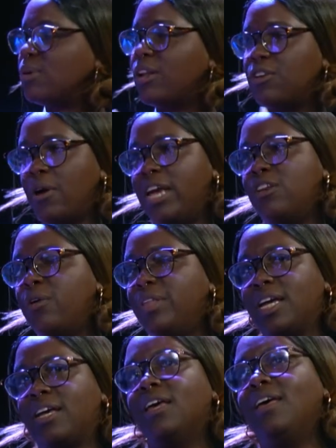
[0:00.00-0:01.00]
So I don't know.
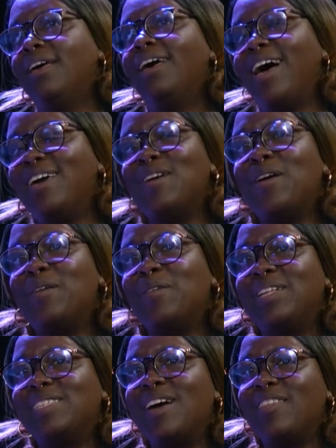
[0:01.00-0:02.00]
I know
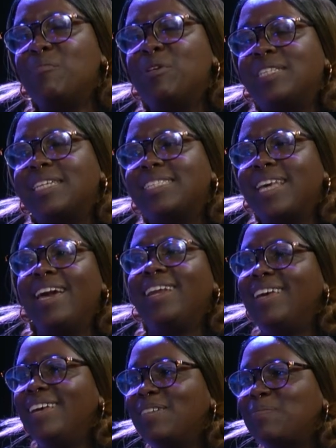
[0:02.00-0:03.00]
it's not the most
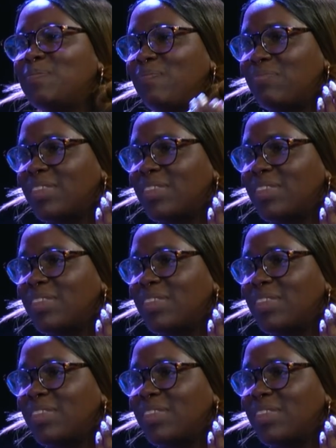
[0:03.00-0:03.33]
exciting